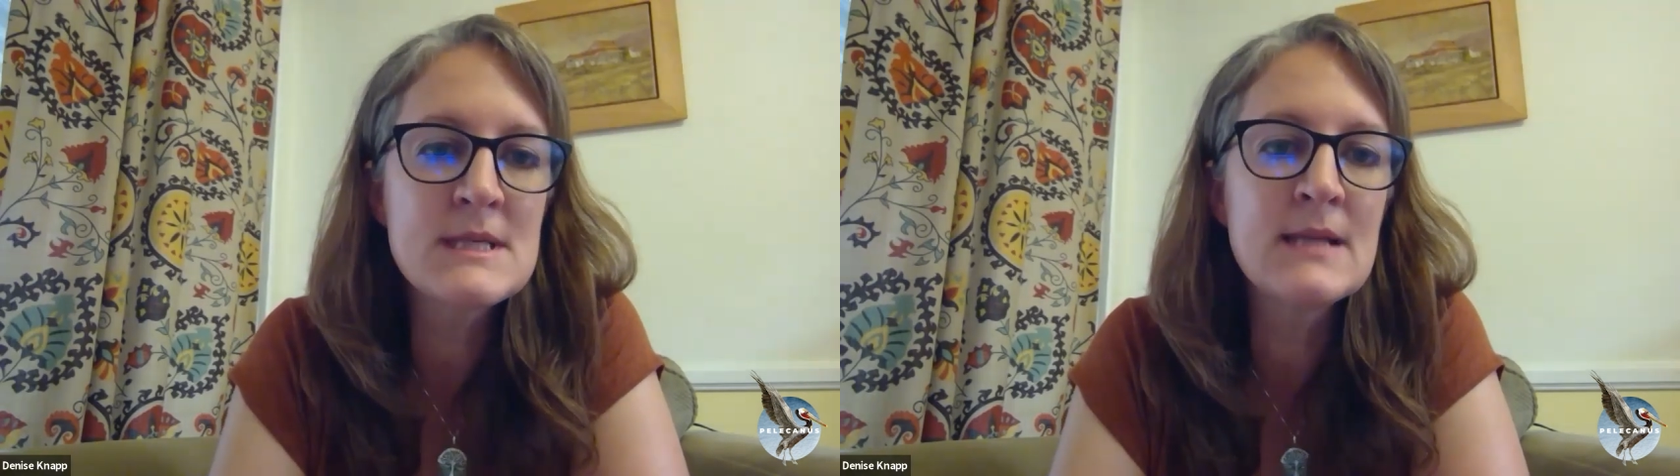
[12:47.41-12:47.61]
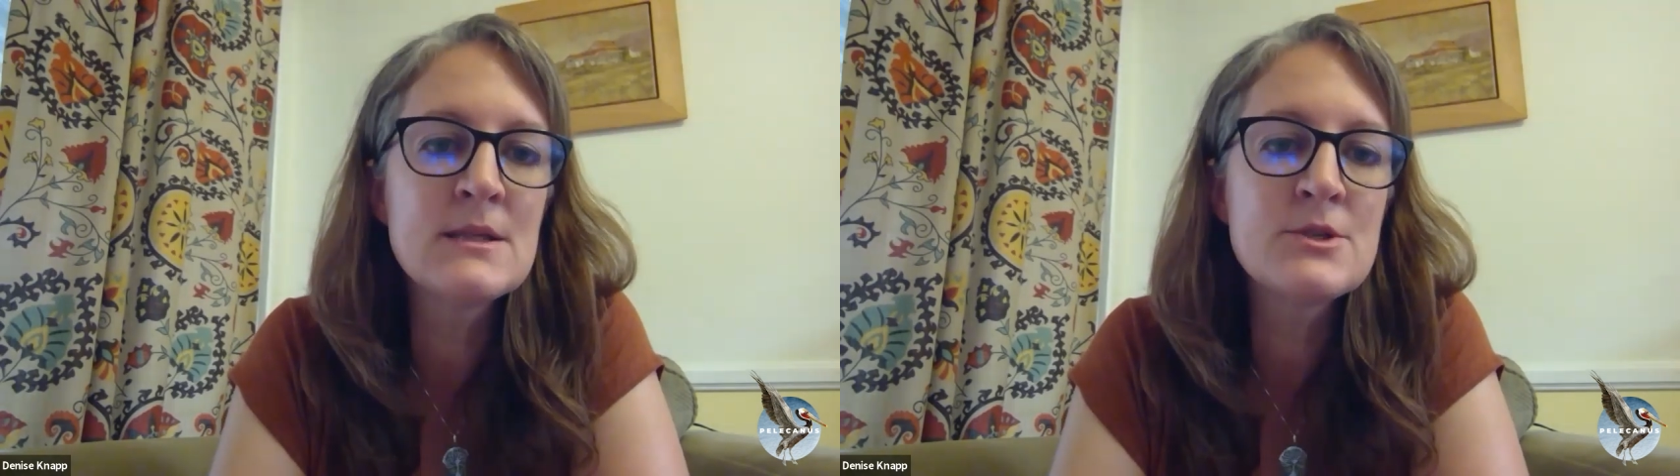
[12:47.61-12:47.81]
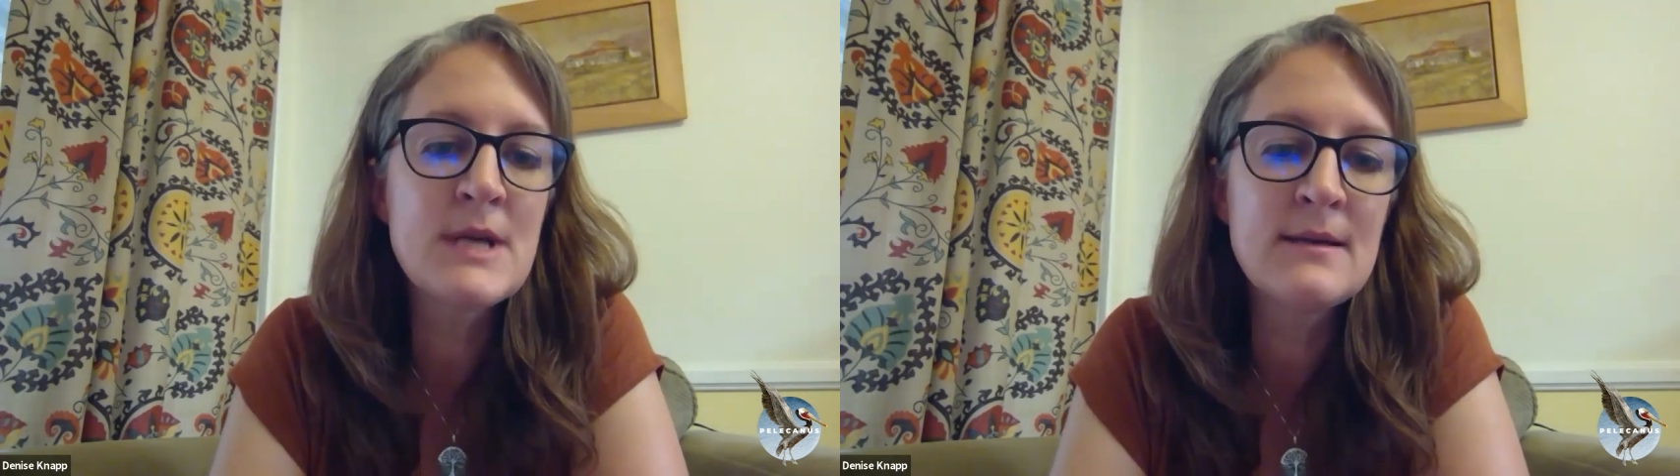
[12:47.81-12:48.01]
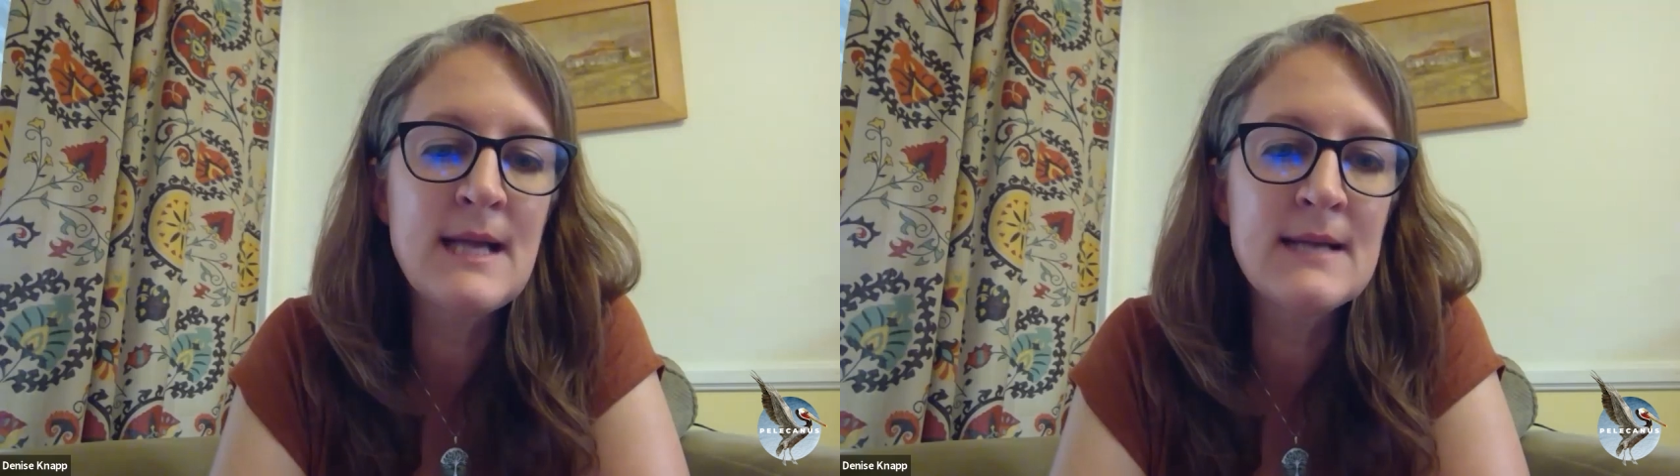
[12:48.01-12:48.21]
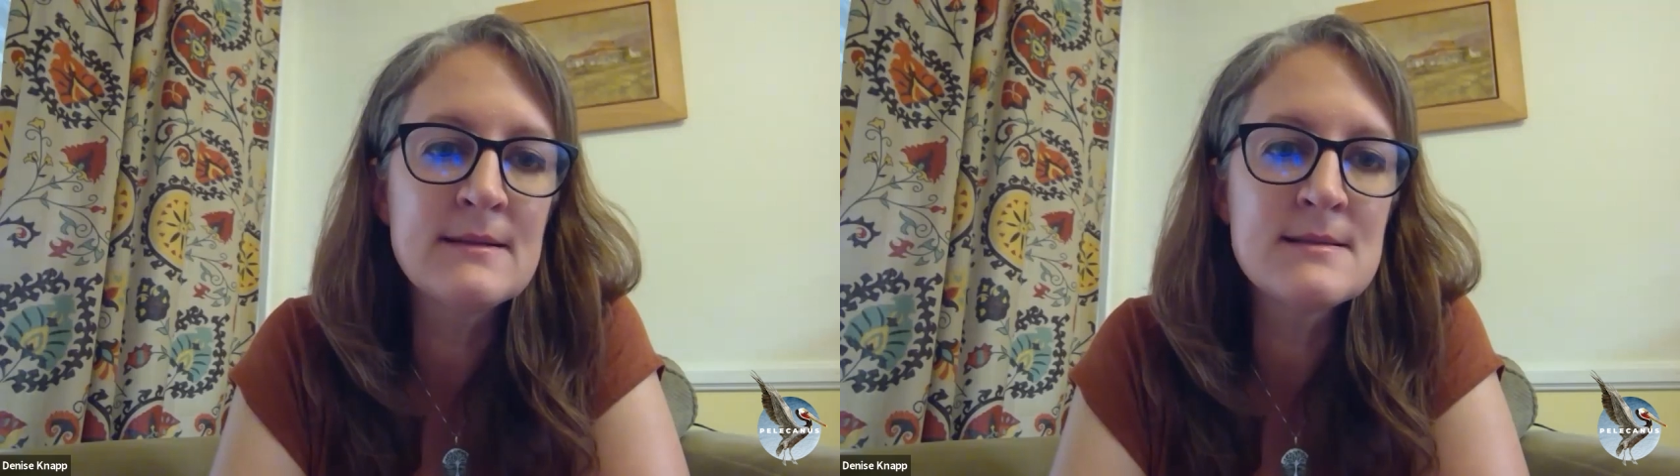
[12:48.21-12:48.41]
and the Channel
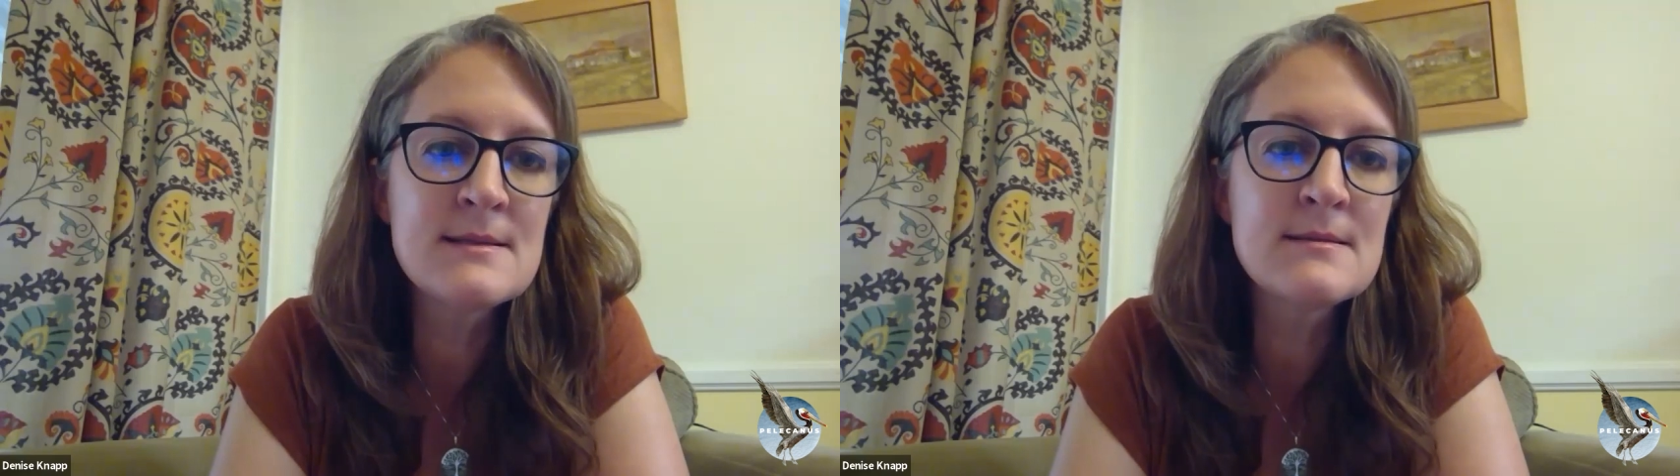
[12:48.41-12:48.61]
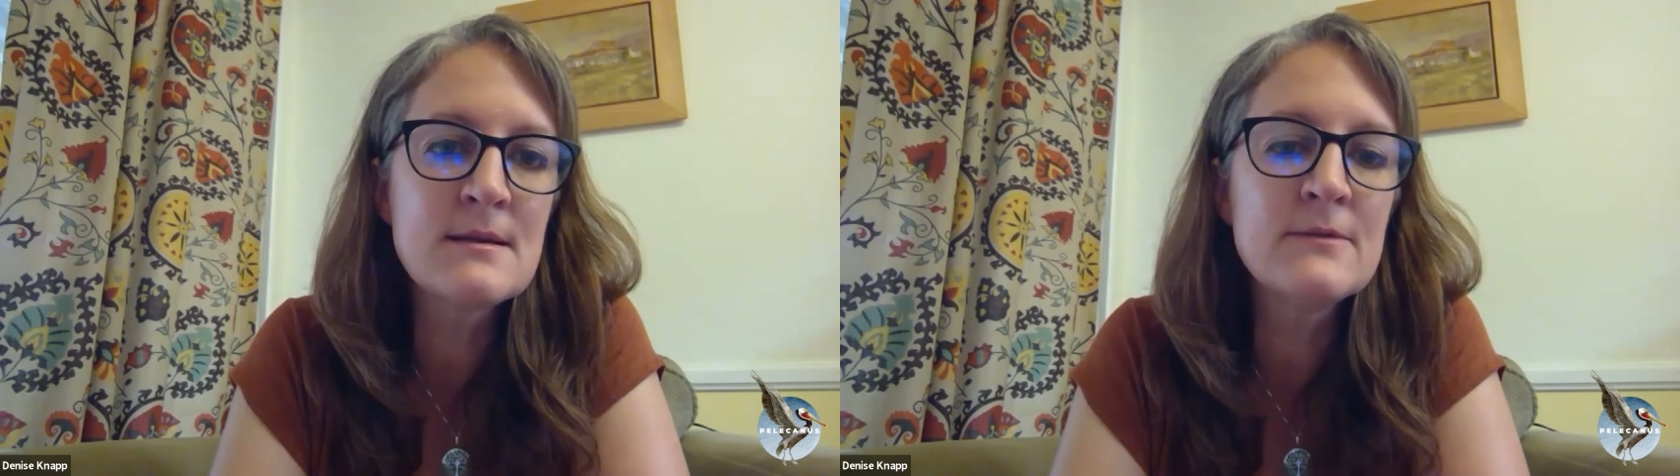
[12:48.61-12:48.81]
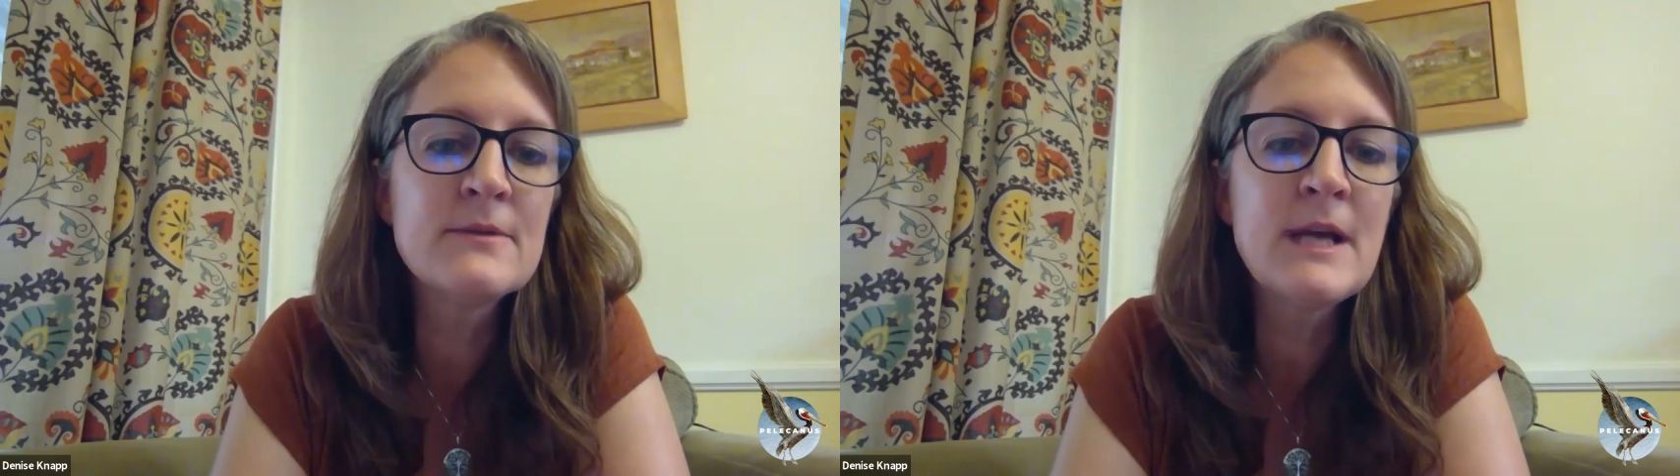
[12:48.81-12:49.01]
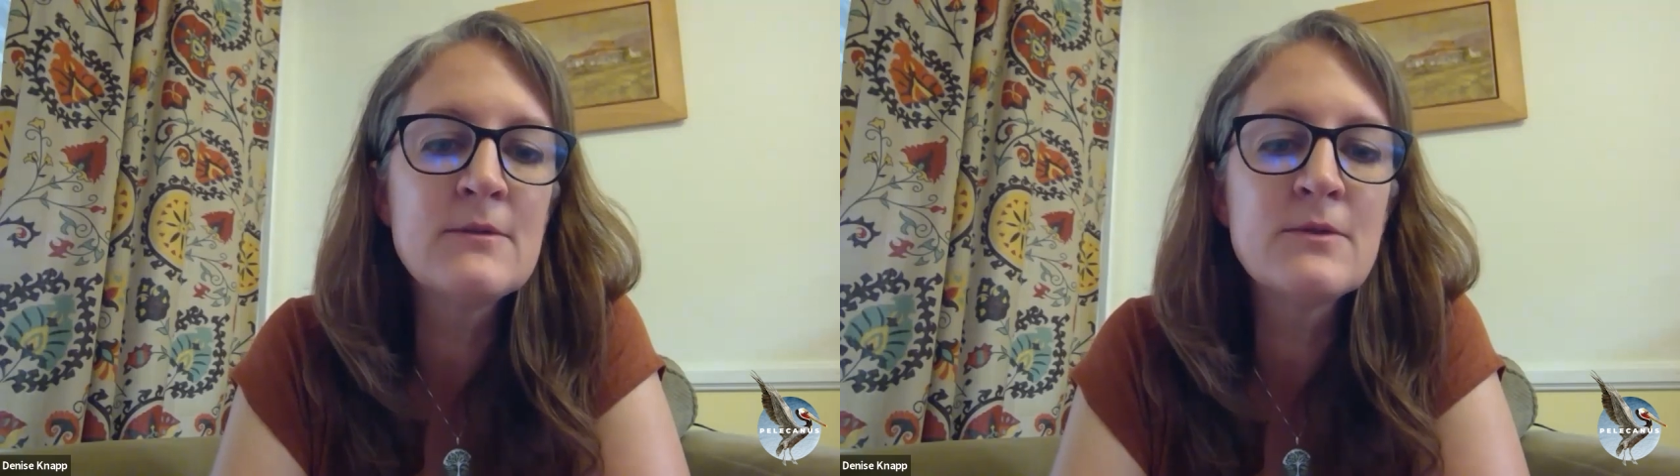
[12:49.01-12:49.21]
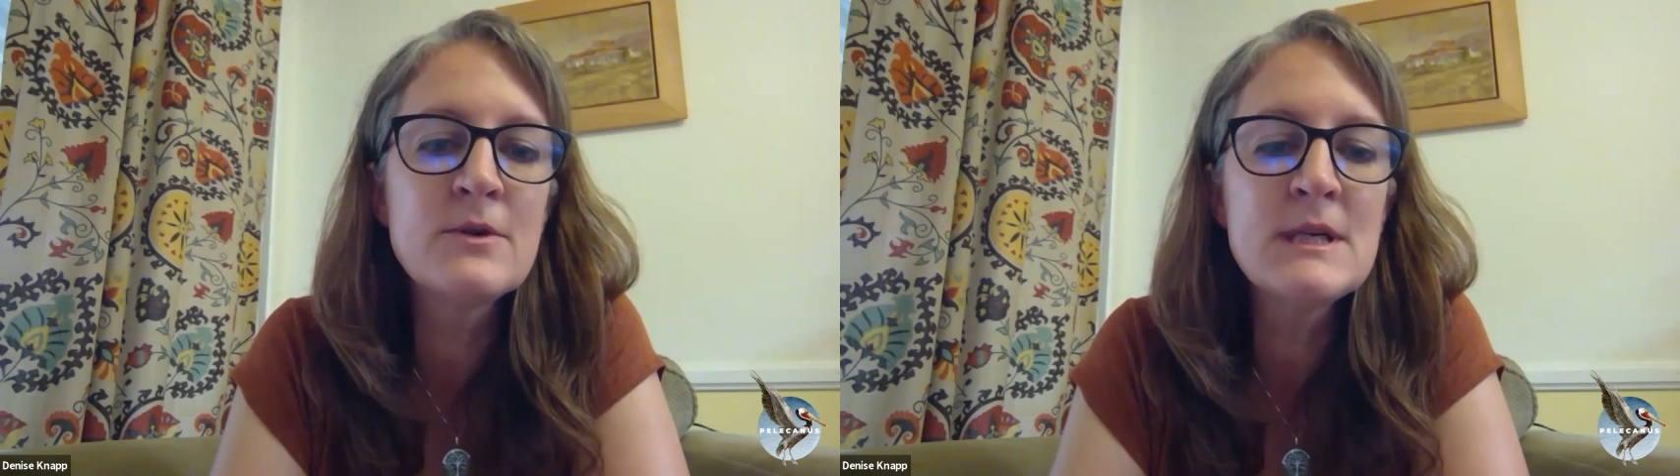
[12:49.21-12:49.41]
Islands of
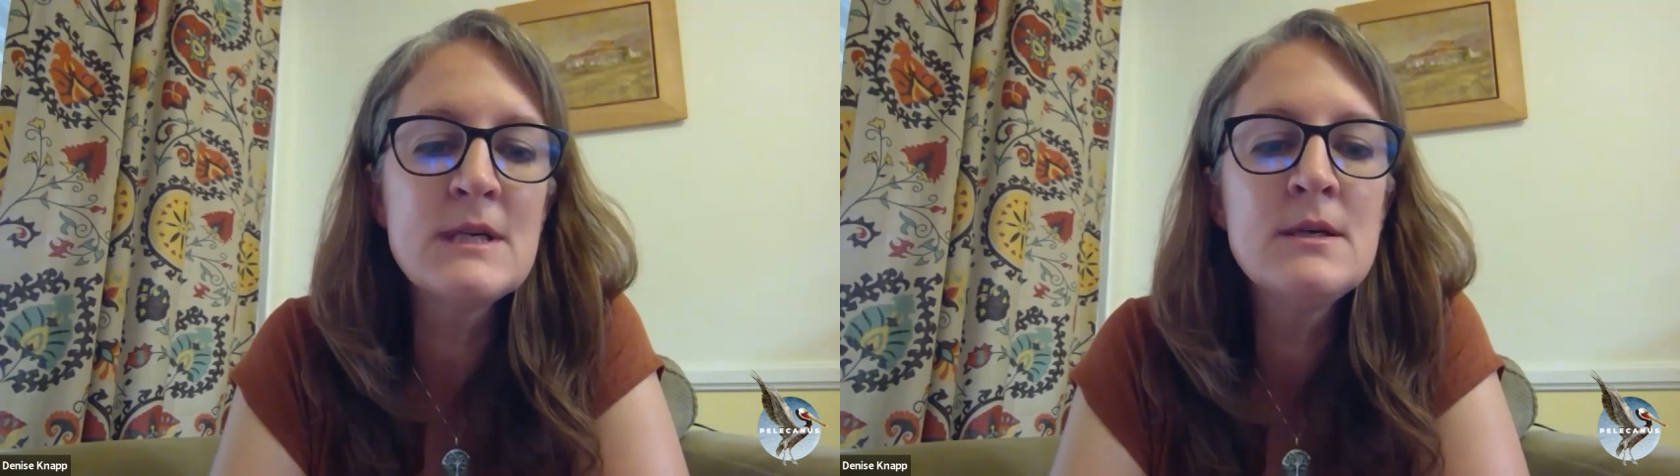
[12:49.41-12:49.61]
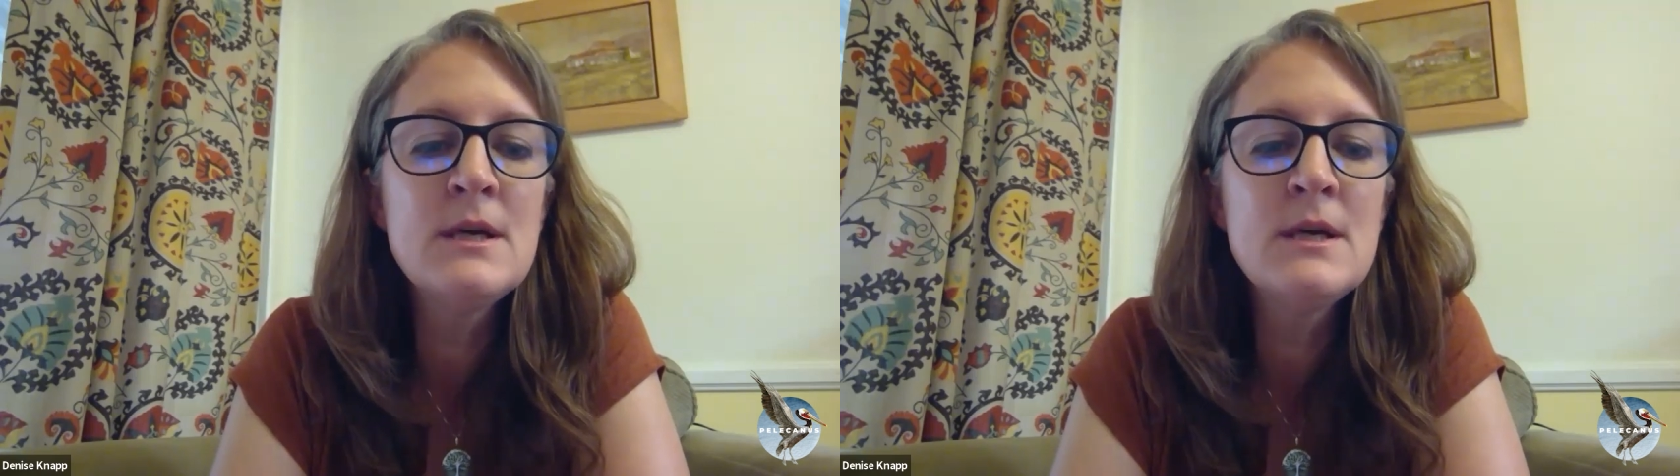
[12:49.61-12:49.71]
California.